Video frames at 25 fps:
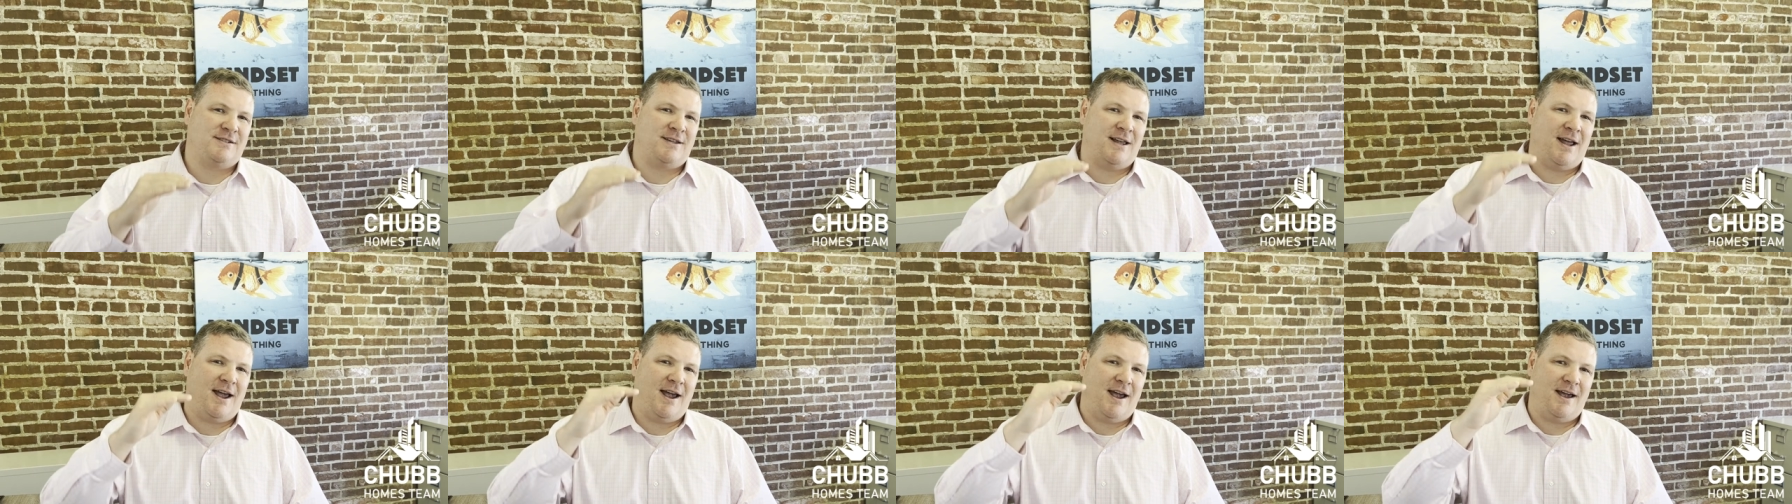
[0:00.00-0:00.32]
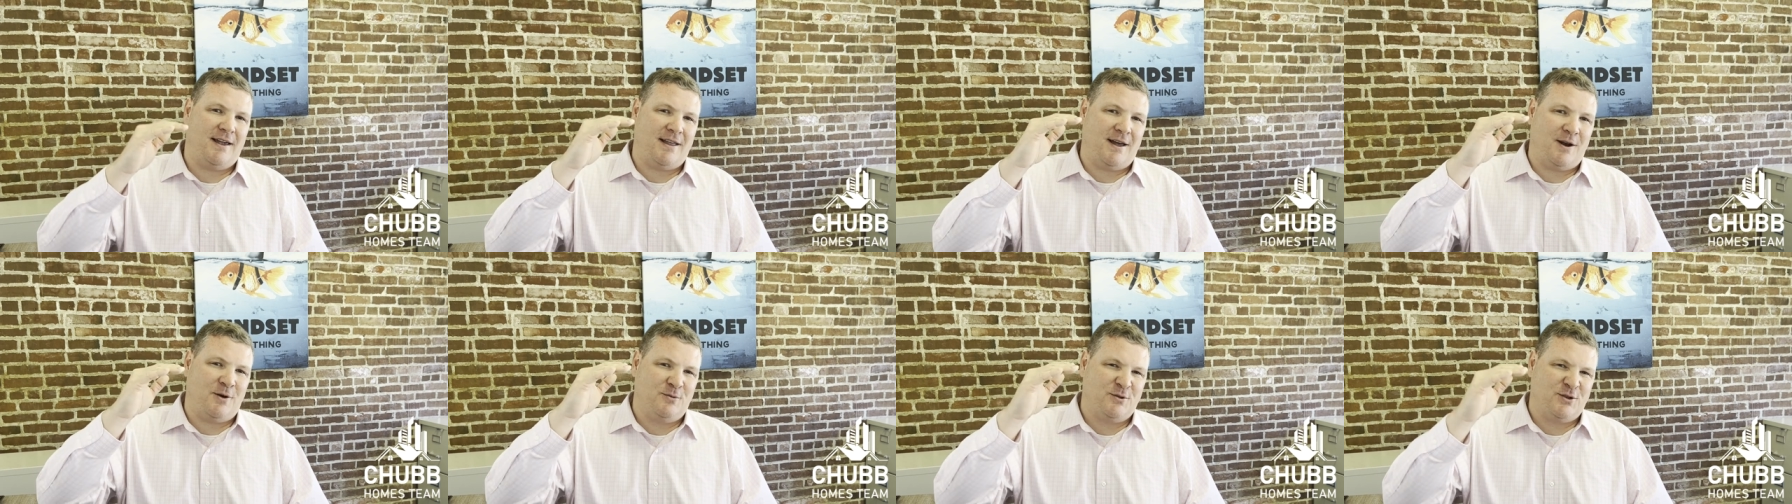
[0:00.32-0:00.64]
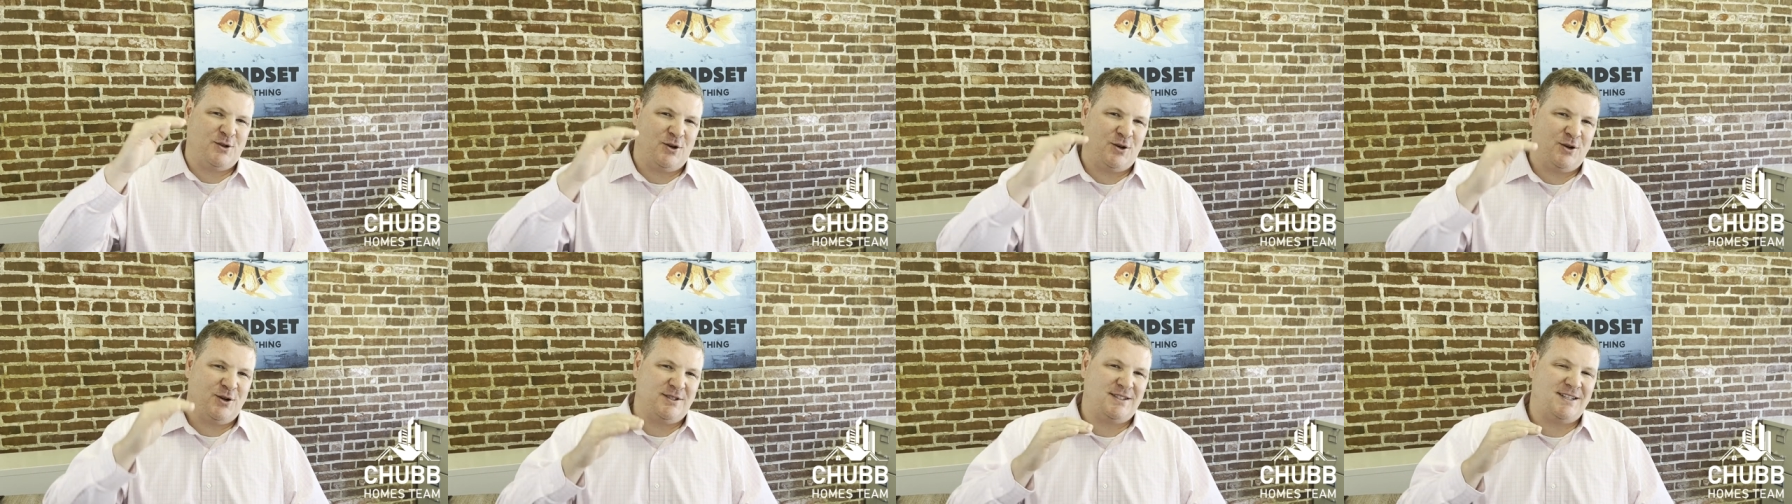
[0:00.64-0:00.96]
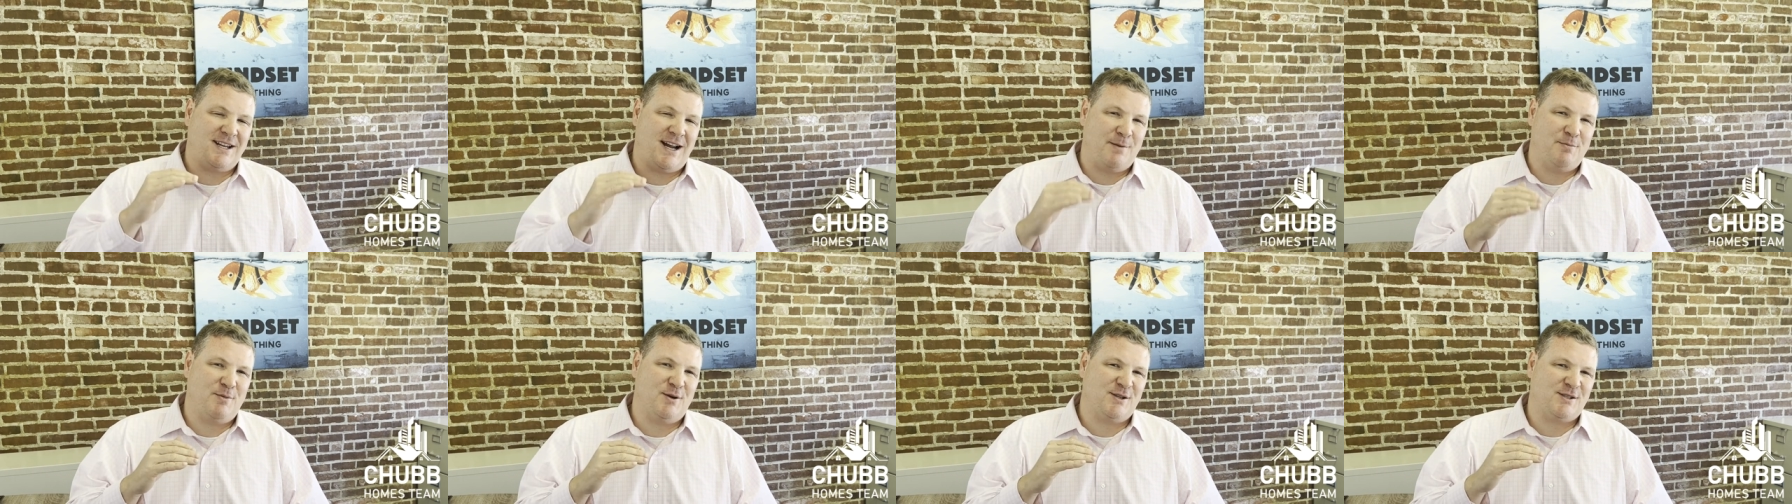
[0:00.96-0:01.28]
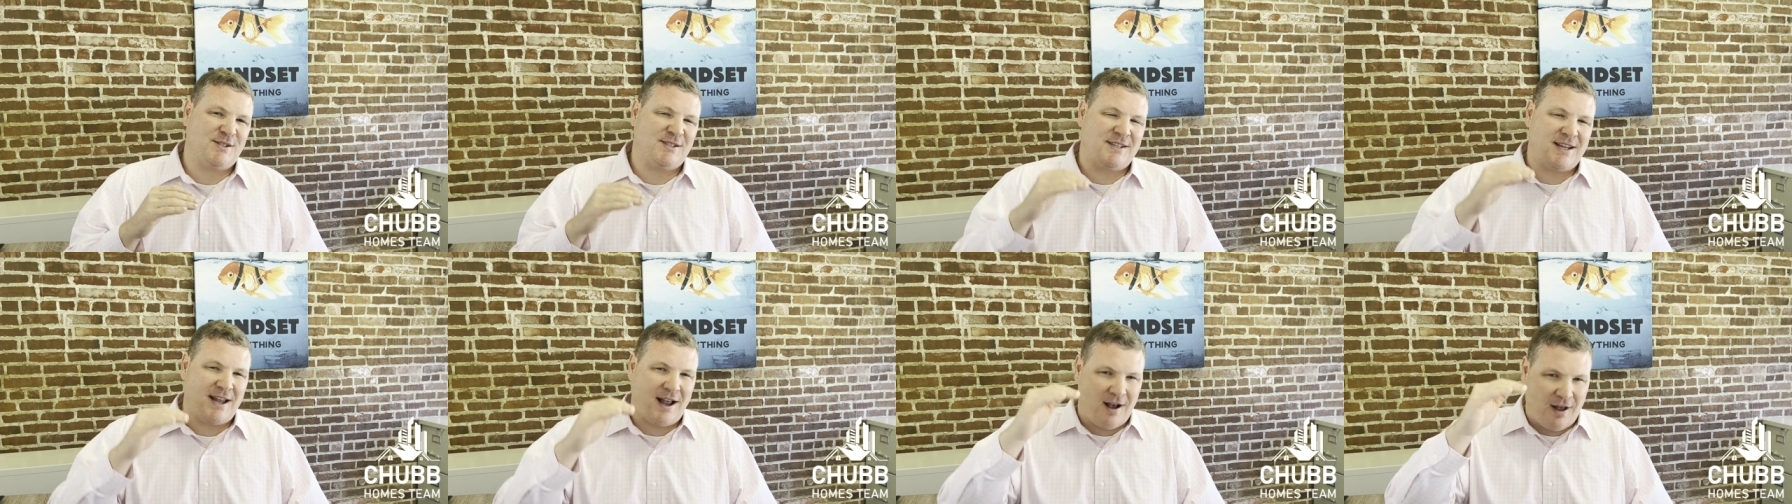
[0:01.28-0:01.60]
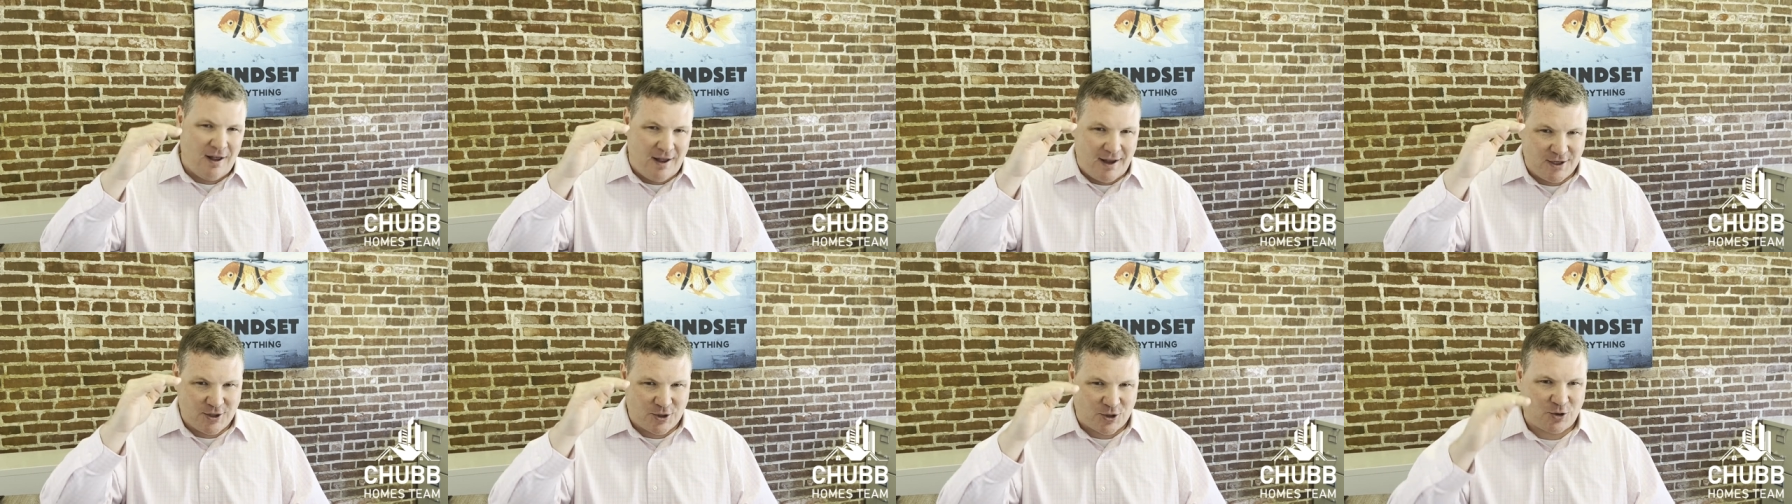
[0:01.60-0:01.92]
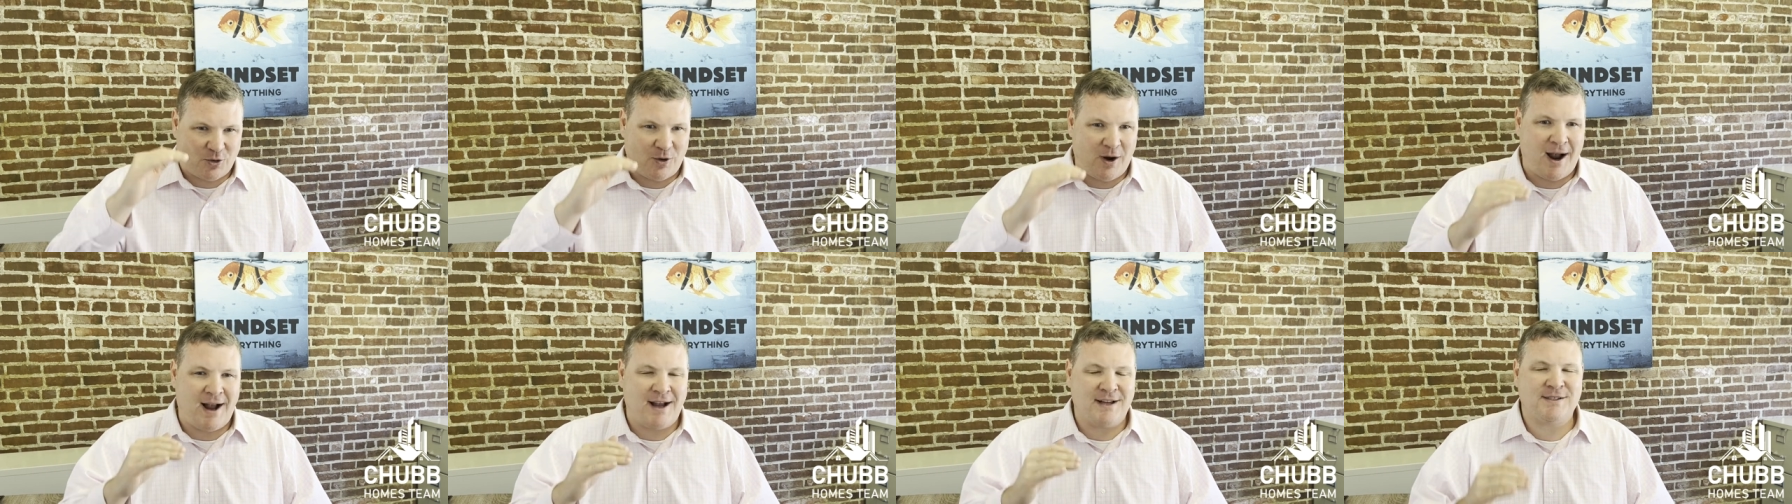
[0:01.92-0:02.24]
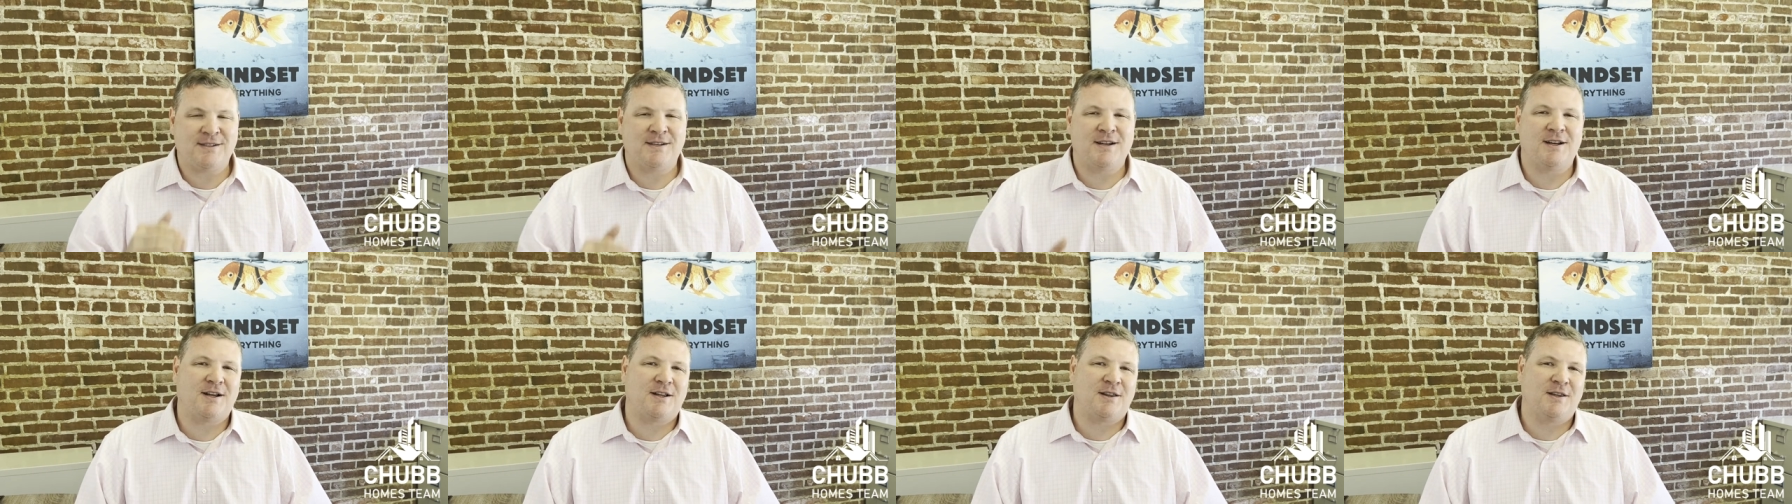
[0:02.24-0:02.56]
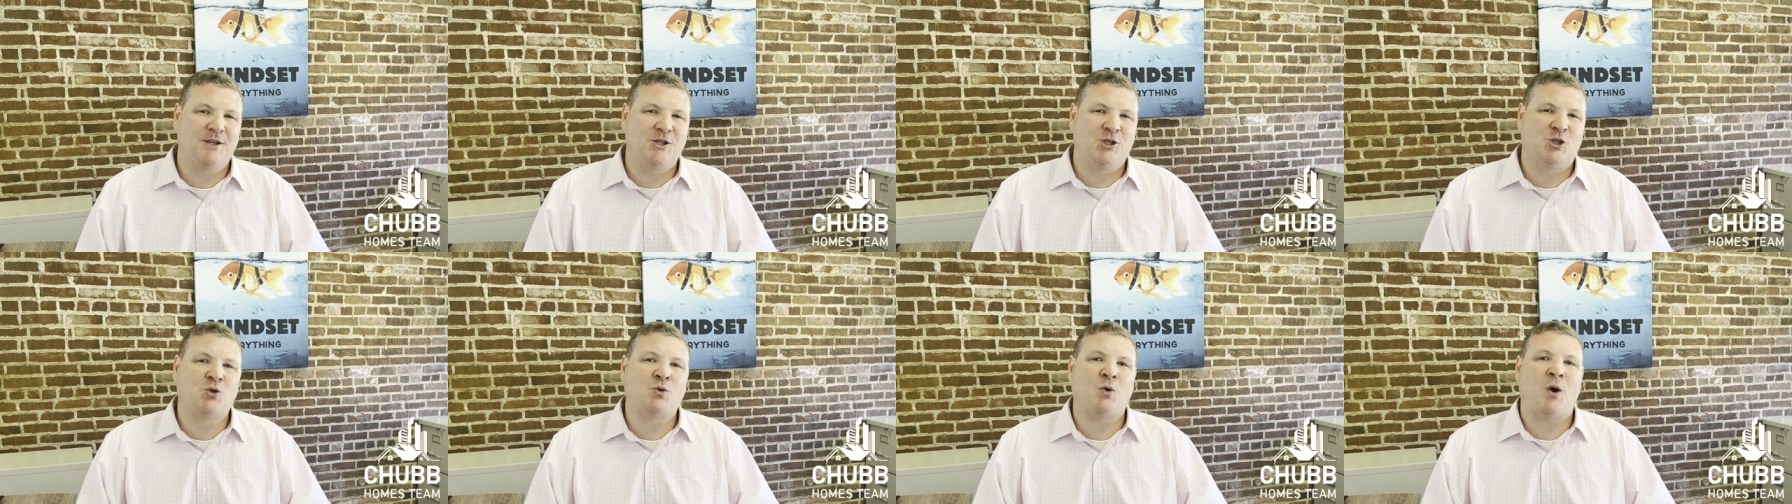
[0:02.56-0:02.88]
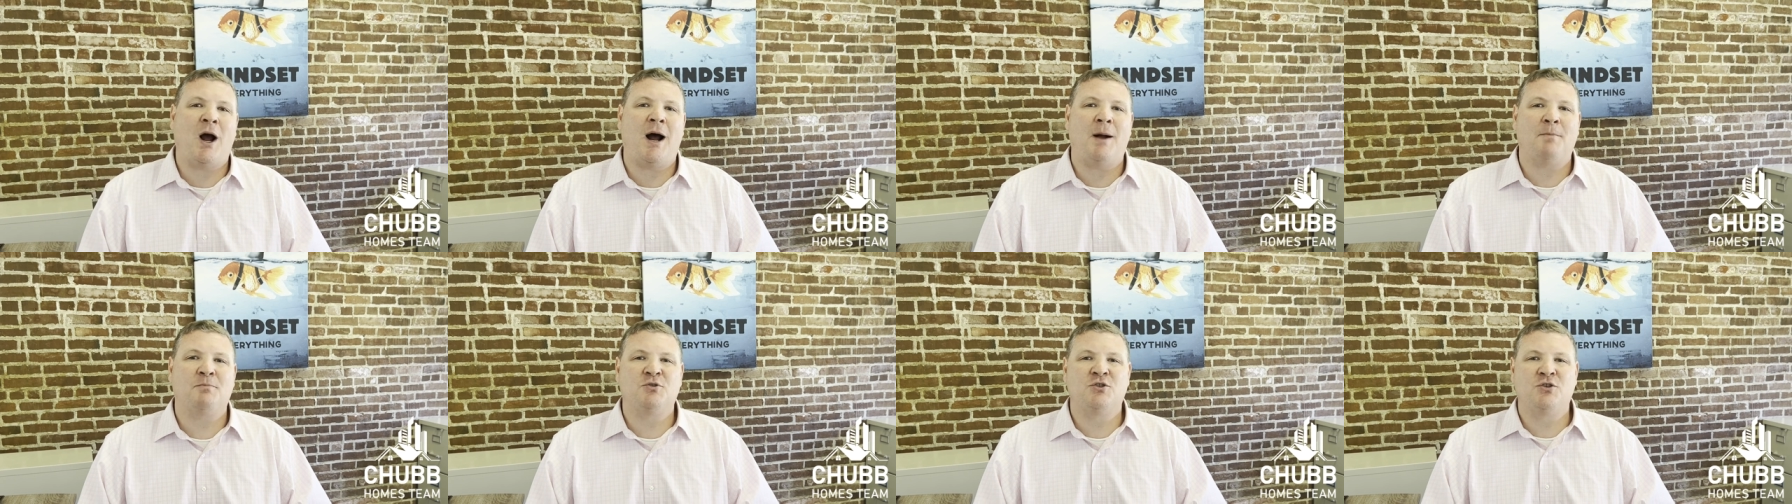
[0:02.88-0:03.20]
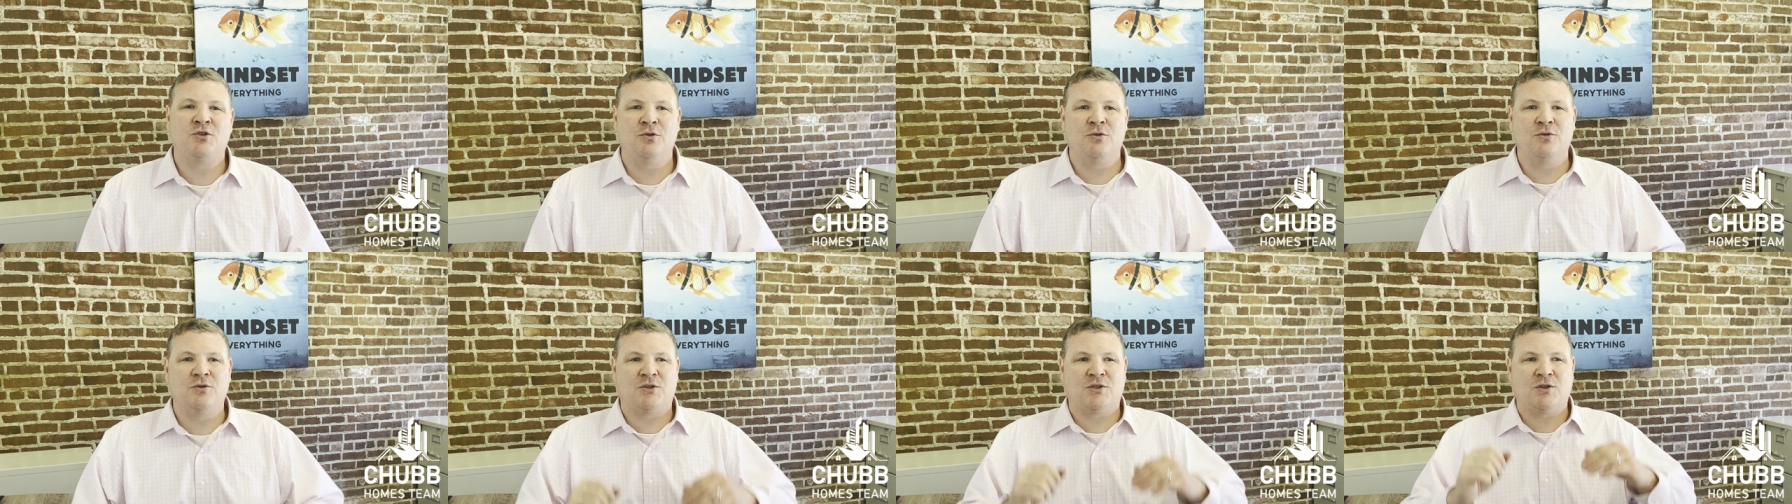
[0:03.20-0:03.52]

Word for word: saying that it was a good time to sell has drastically dropped too.